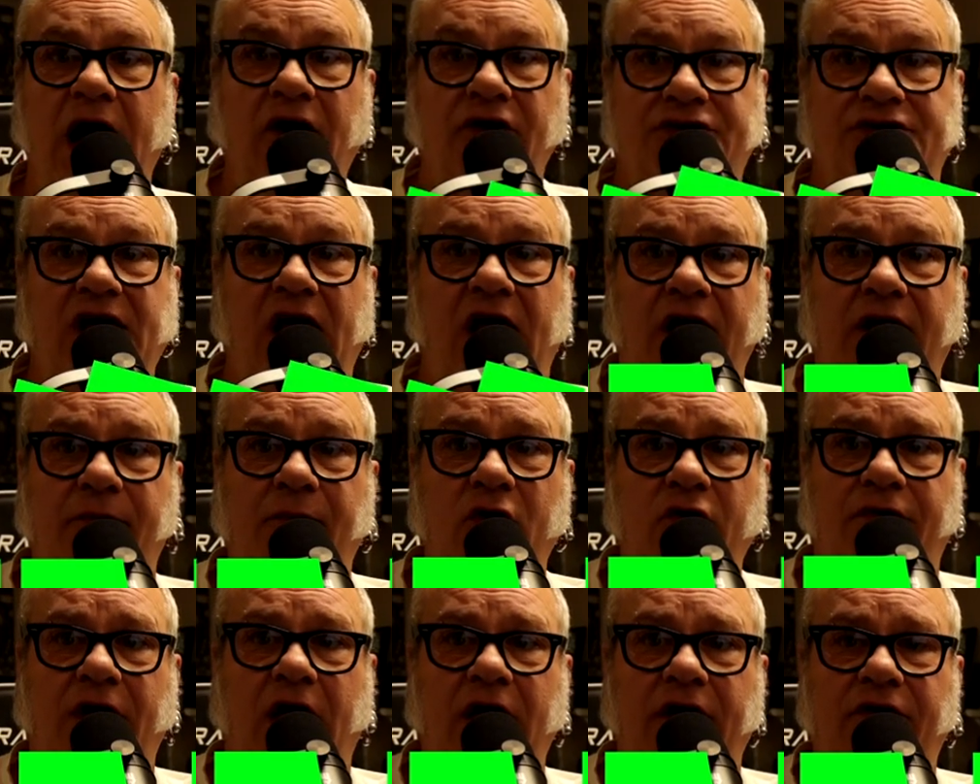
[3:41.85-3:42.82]
Now it's time to
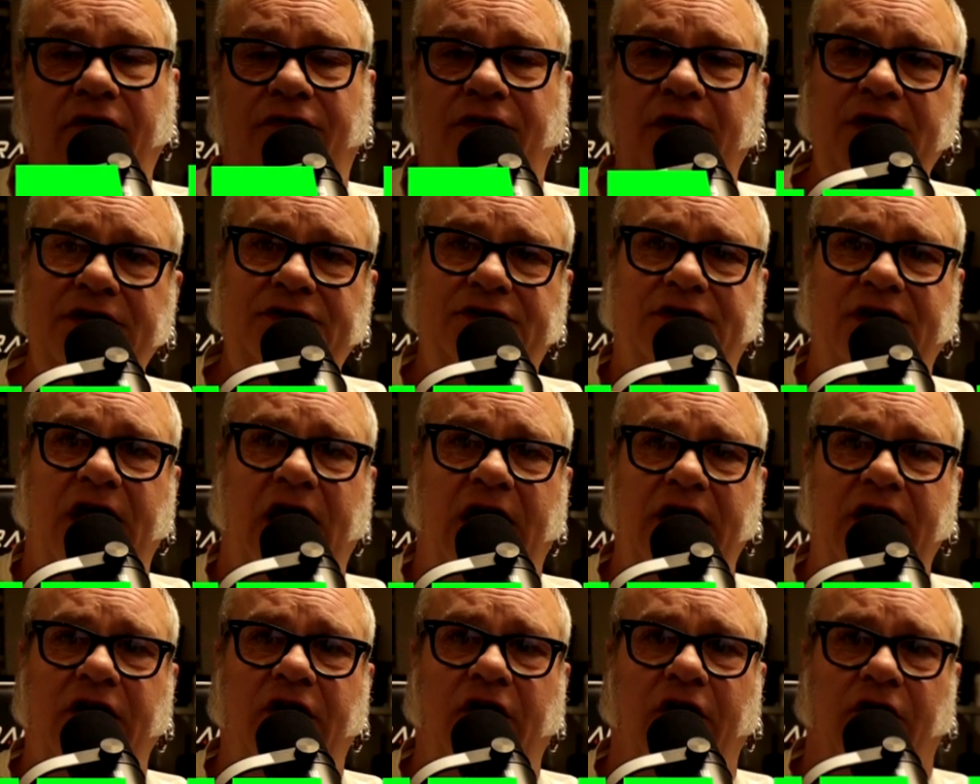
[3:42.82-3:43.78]
move on to the things that
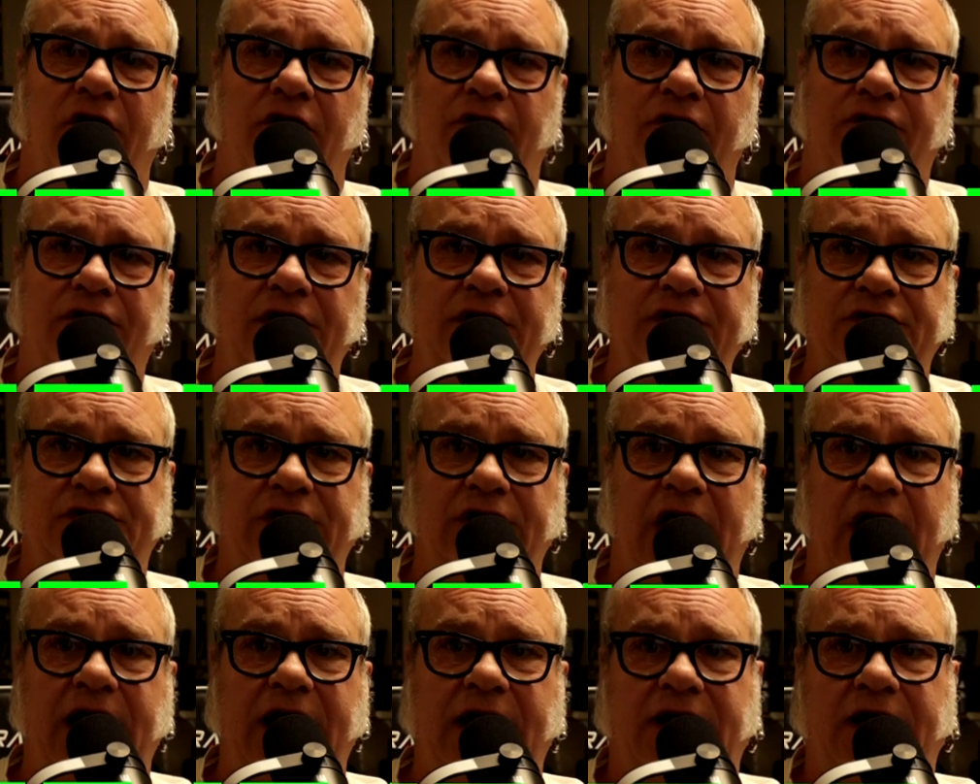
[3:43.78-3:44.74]
got you here, the things you
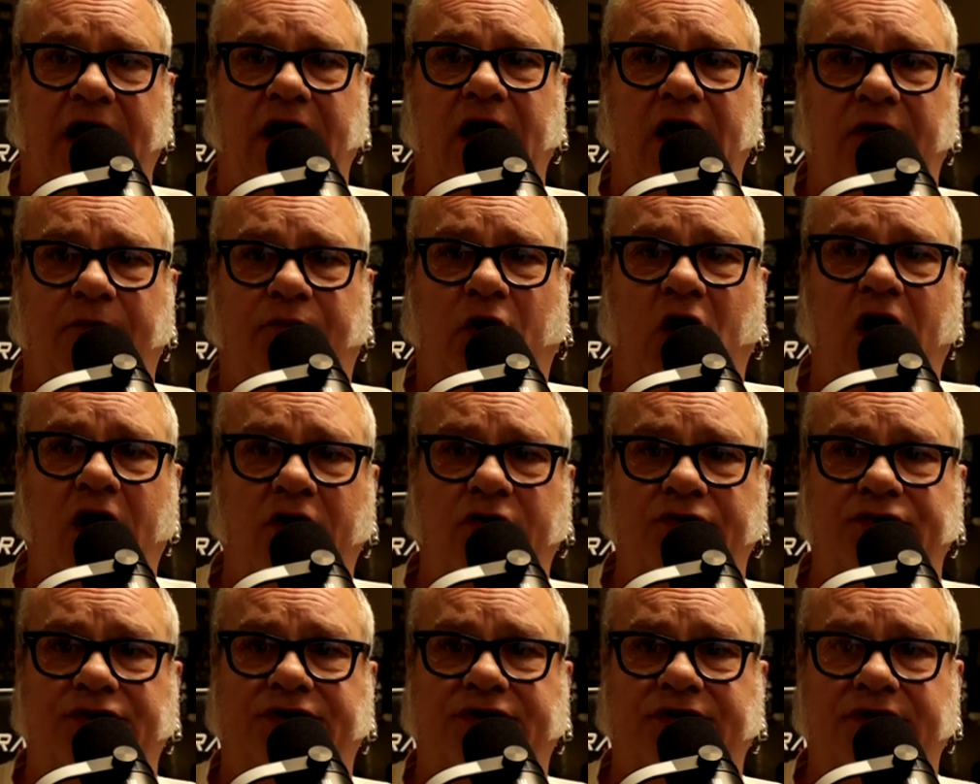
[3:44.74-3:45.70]
like, uh,
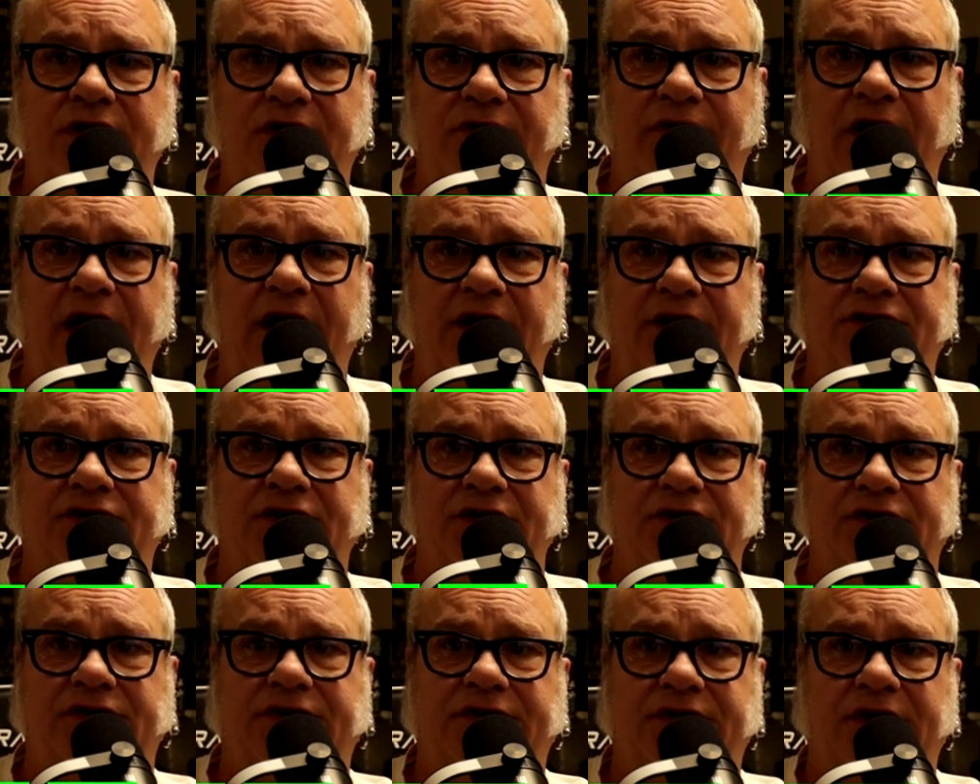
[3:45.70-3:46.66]
pros, the
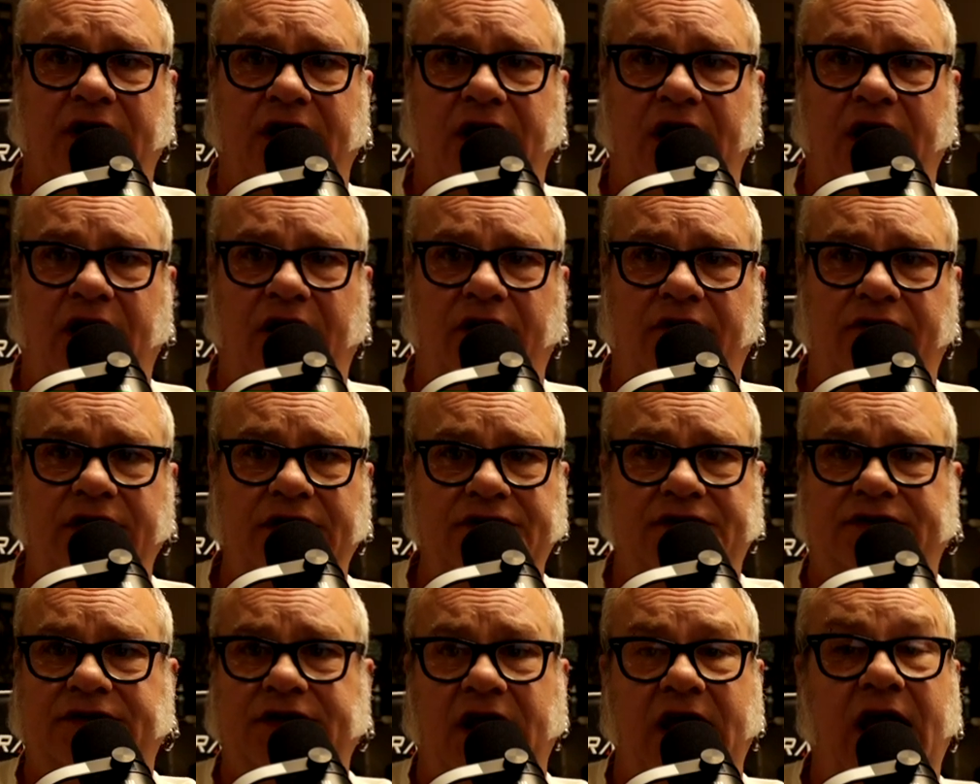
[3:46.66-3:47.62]
advantages, uh,
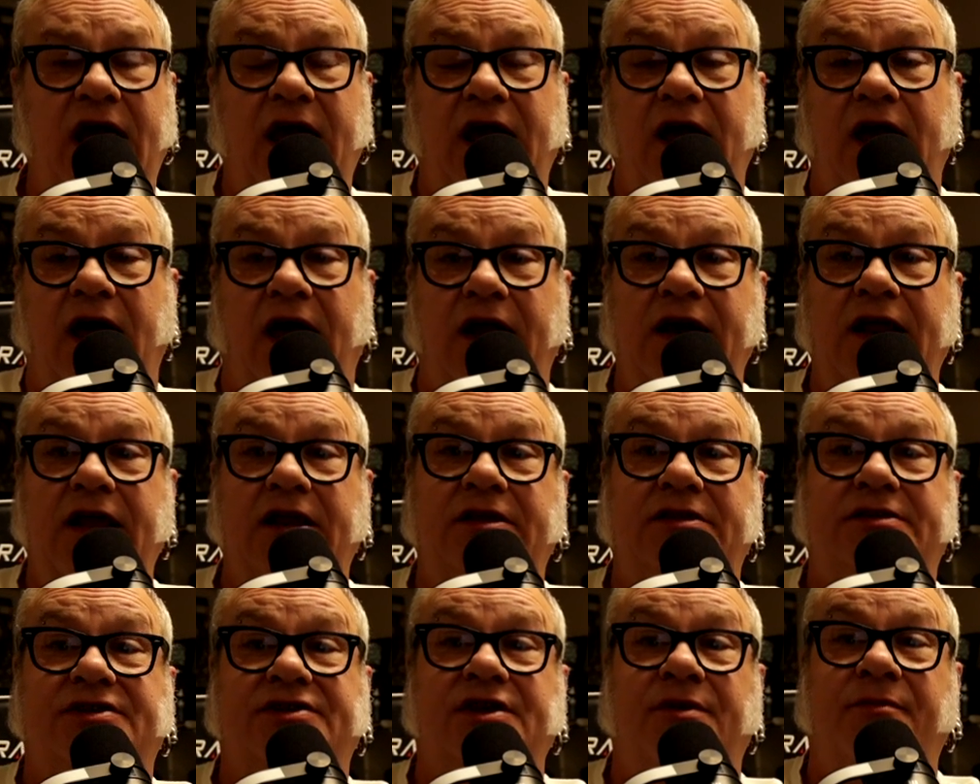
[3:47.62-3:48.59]
things to say, hey, I
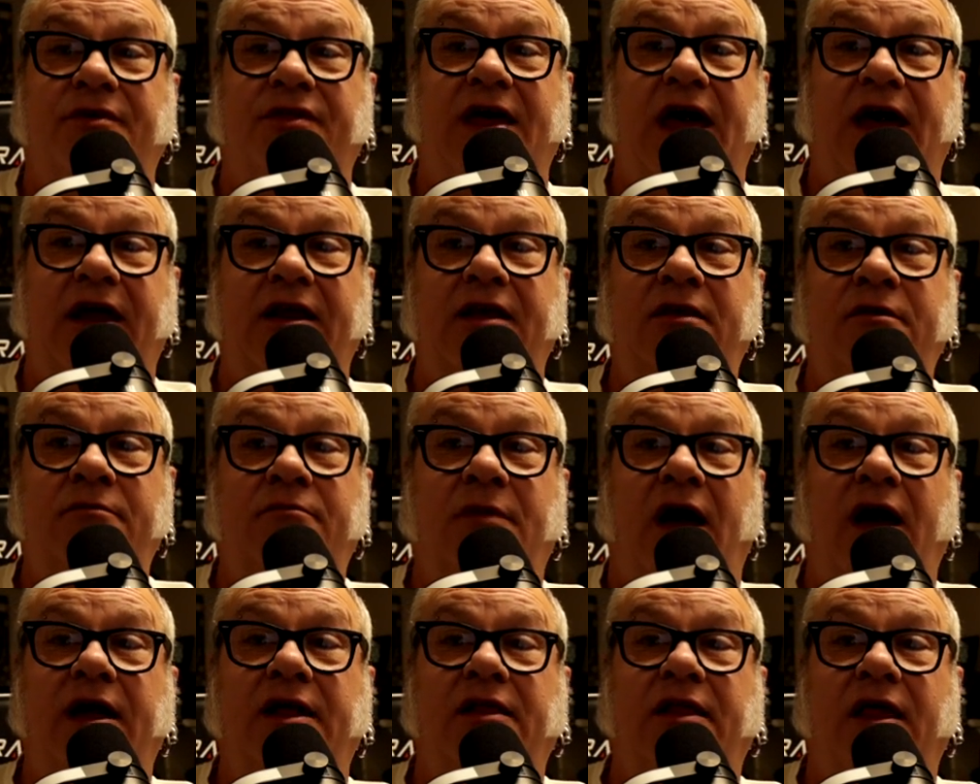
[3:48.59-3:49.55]
need some of that in
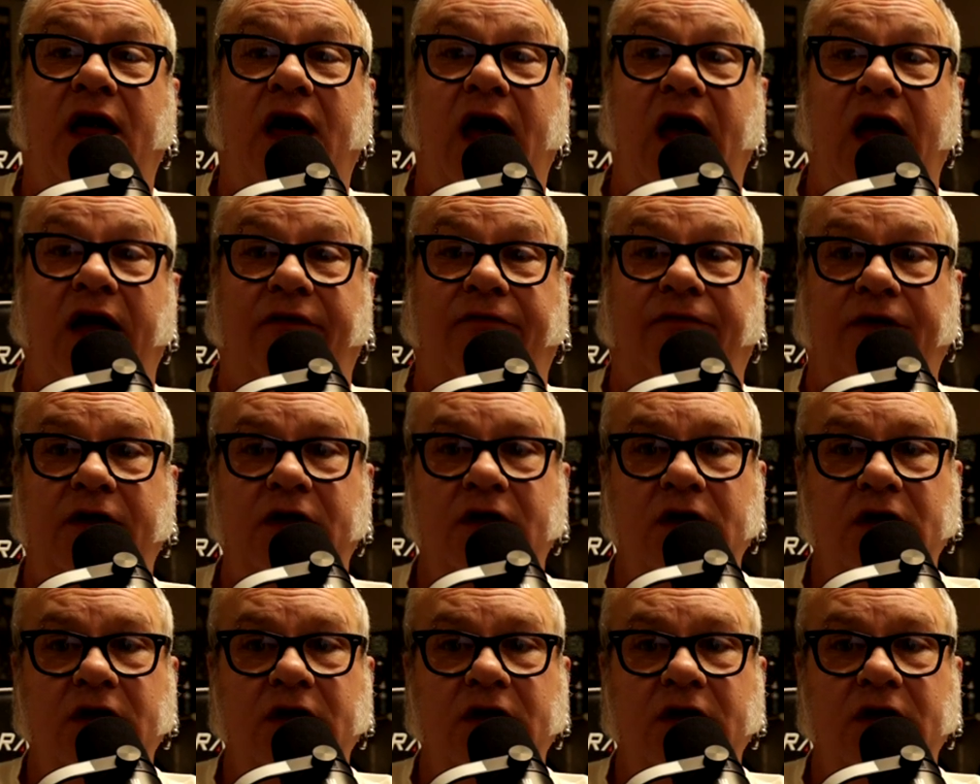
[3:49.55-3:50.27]
my life